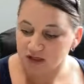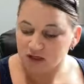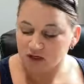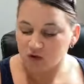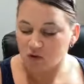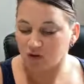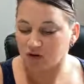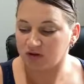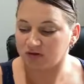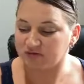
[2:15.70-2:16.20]

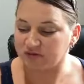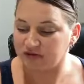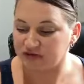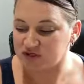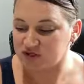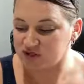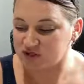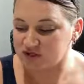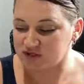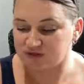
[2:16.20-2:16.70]

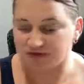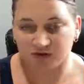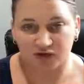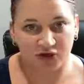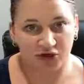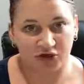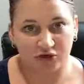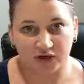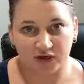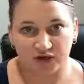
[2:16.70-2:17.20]
Qualifications for
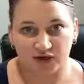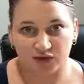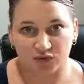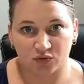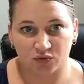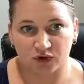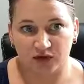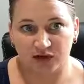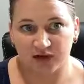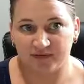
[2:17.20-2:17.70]
your credit
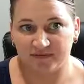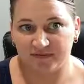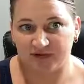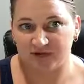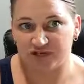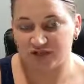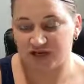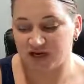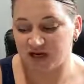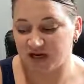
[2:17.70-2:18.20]
score,
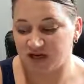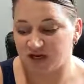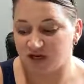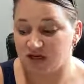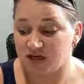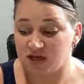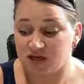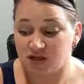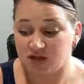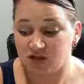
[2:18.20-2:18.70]
FHA,
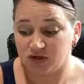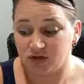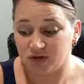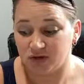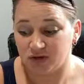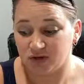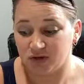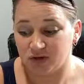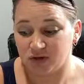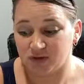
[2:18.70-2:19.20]
you
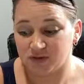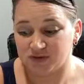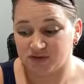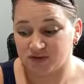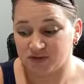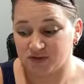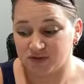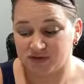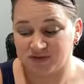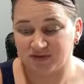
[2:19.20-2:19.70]
can go as
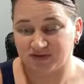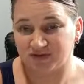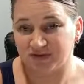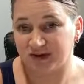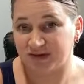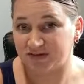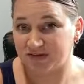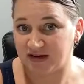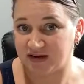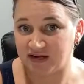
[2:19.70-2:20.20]
low as
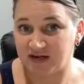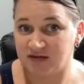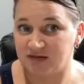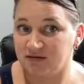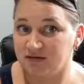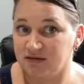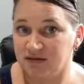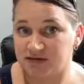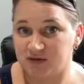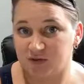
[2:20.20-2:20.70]
580
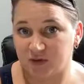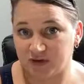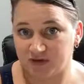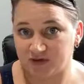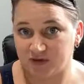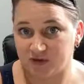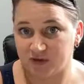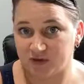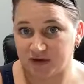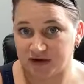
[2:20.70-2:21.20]
is what I've
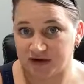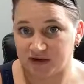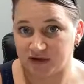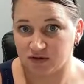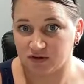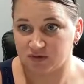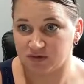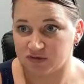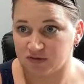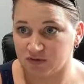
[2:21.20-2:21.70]
heard right
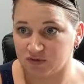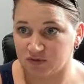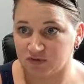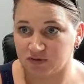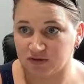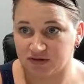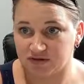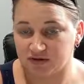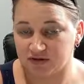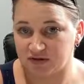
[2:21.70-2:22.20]
now. So
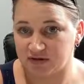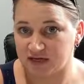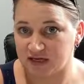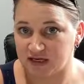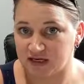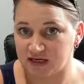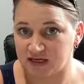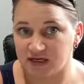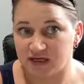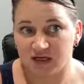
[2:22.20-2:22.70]

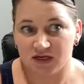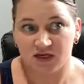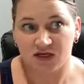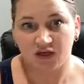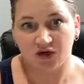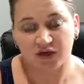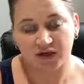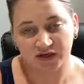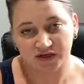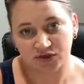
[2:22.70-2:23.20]
580
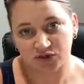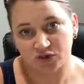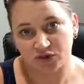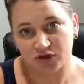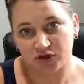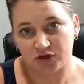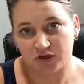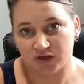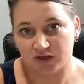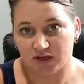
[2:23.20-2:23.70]
credit score,
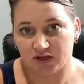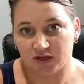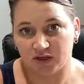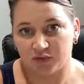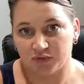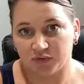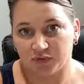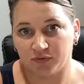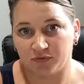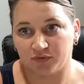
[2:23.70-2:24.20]
you can get
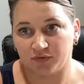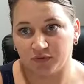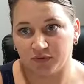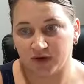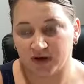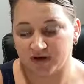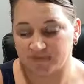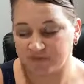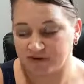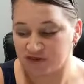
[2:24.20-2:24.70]
approved for
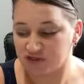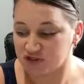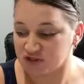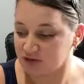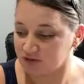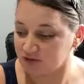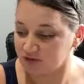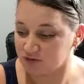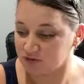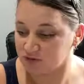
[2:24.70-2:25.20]
an
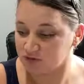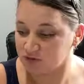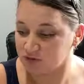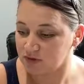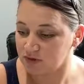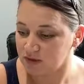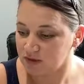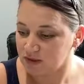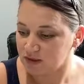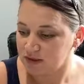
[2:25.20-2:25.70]
FHA loan.
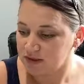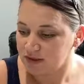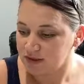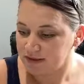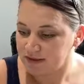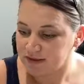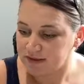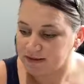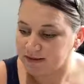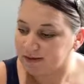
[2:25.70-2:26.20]

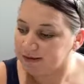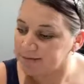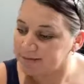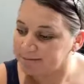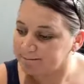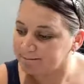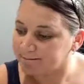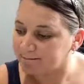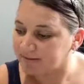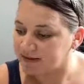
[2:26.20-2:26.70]

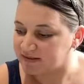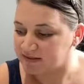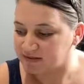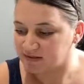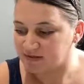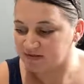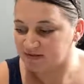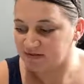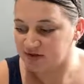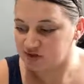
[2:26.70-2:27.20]
And then
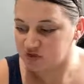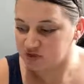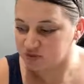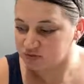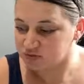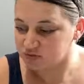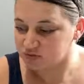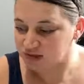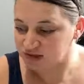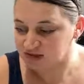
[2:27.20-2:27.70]

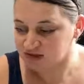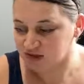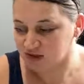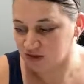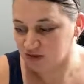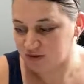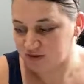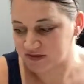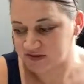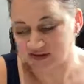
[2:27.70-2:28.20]
conventional as
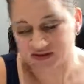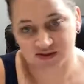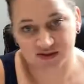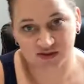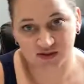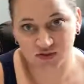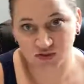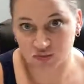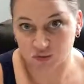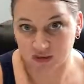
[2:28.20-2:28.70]
low as
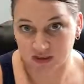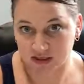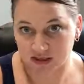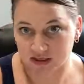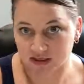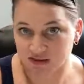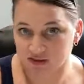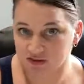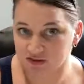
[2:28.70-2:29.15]
620.